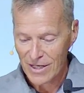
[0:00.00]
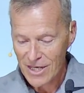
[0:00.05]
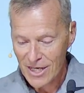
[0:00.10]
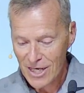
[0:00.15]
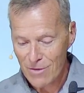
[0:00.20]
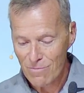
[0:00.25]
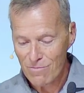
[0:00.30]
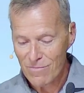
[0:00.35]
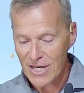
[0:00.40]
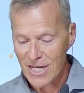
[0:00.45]

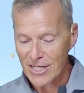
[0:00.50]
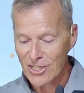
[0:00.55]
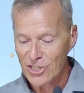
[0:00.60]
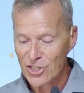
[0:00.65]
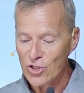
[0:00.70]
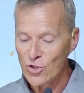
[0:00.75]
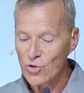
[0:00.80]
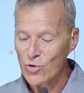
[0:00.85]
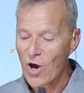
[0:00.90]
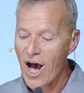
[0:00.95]
It means
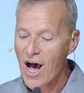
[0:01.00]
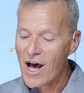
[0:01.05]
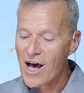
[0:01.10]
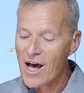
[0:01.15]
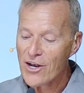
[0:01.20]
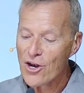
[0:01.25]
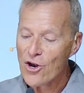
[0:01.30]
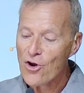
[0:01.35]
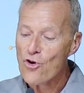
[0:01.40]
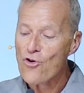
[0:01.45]
to
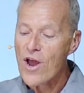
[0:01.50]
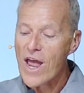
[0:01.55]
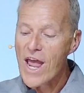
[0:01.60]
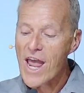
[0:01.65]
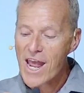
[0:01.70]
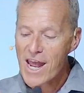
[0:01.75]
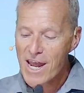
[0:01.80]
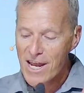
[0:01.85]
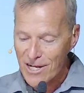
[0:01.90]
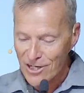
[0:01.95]

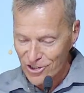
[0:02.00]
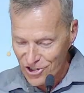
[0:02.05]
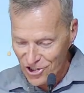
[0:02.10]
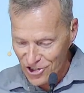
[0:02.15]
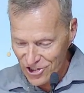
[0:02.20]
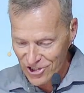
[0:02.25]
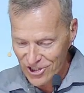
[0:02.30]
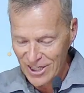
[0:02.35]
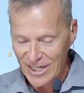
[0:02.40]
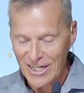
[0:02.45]

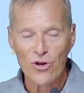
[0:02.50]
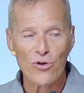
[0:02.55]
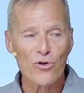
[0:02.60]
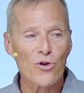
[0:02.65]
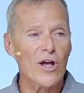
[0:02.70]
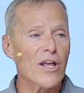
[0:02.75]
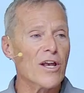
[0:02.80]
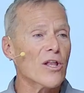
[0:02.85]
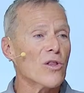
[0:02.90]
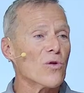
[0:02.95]
unarrange, in other,
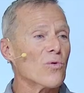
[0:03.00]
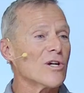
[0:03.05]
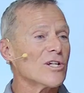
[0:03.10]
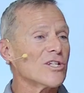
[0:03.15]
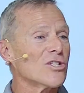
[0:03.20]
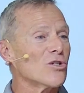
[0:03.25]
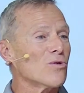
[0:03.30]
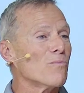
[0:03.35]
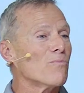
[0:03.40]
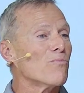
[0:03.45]
in other words,
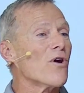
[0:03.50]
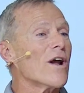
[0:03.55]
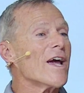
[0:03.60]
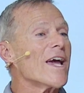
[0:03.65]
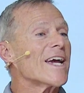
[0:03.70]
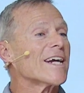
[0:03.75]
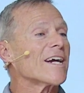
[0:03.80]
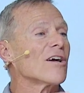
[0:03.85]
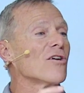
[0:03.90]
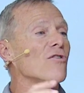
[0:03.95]
to
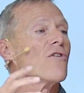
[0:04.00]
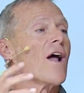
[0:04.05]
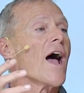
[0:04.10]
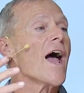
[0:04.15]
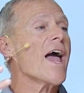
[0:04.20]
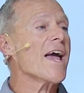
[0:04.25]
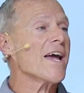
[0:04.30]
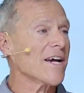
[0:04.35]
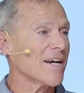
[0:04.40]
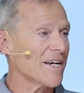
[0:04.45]
break
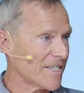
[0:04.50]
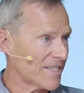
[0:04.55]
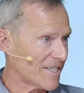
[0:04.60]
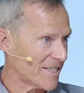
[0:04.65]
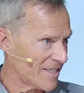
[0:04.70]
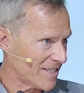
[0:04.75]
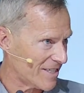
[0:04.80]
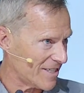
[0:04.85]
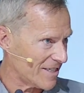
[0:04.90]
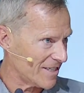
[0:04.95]

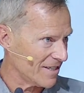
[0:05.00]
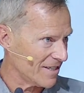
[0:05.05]
ranks.